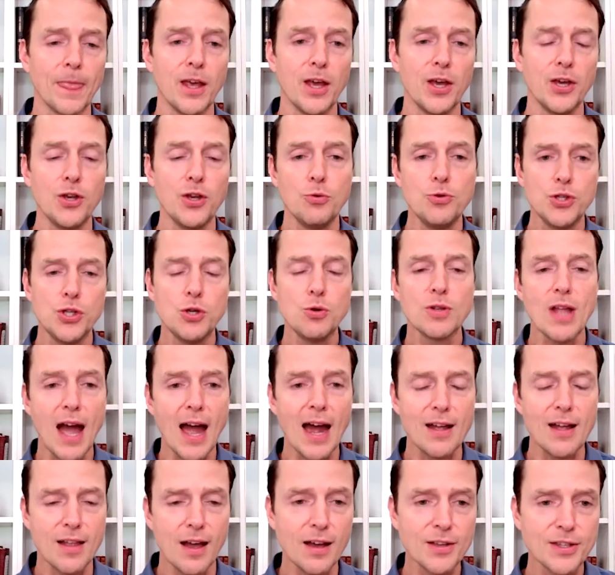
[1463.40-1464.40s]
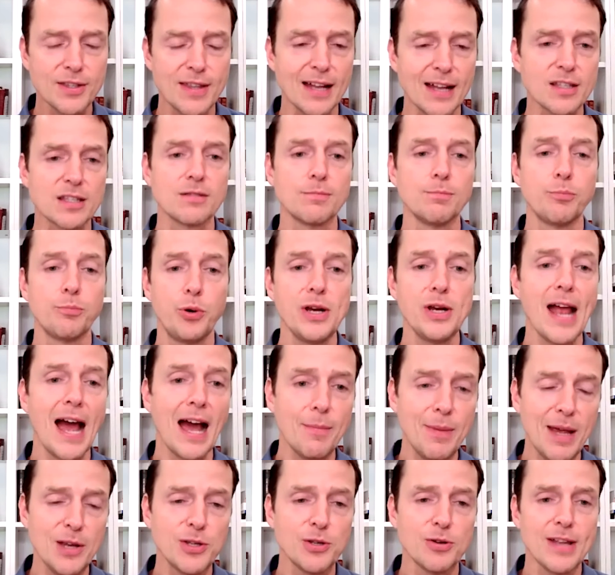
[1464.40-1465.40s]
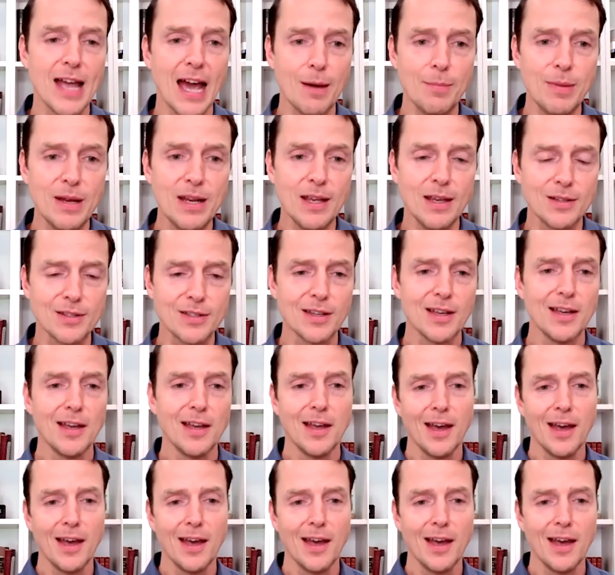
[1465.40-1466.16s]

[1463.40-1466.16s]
You, you and I and us, that's pre-diabetes or diabetes,